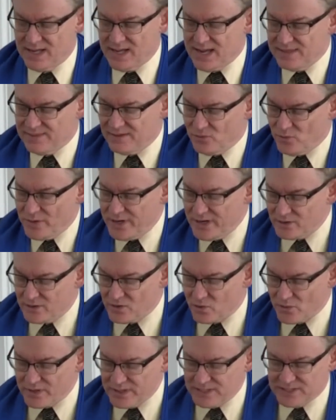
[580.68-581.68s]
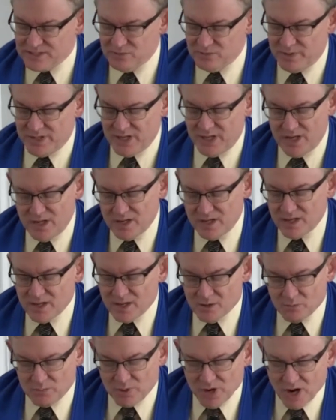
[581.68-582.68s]
and that we are going to be
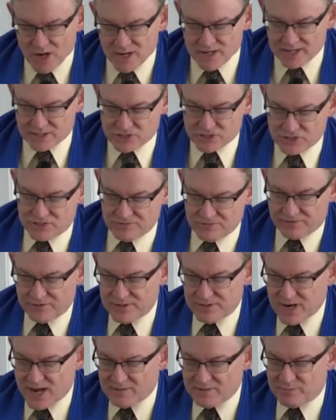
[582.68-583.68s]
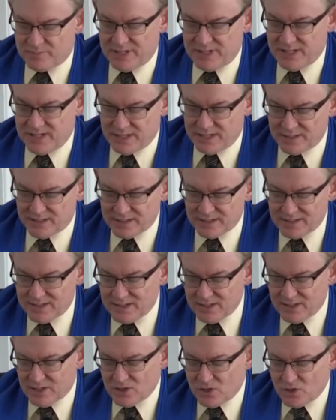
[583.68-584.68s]
punished for not being
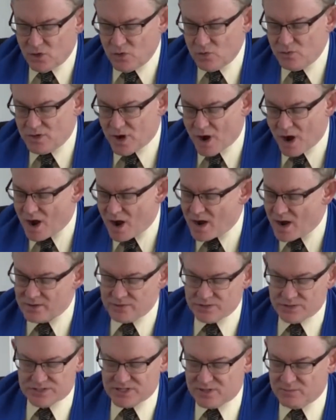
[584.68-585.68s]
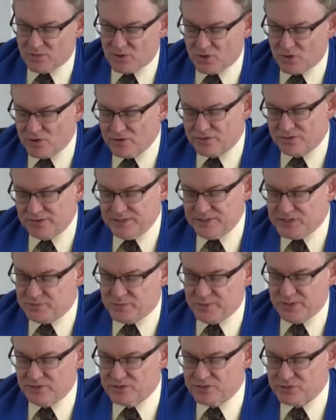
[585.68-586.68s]
who God or some earthly
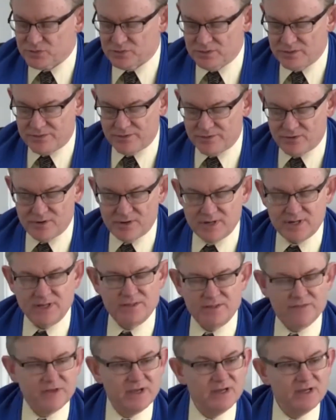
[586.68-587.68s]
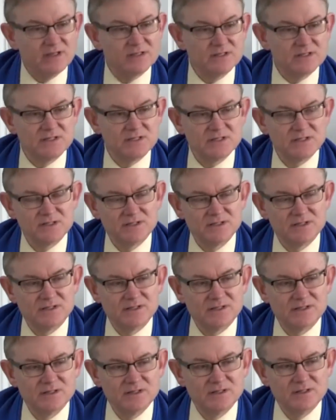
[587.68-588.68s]
spiritual authority thinks
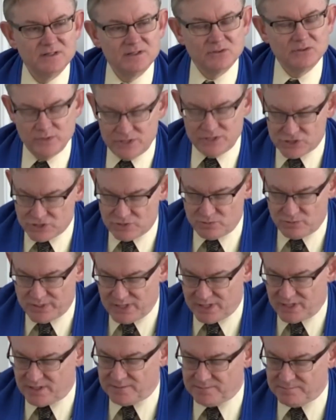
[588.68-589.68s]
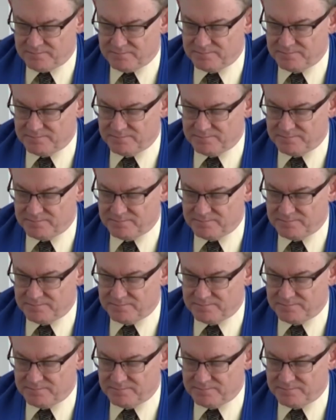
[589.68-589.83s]
we should be.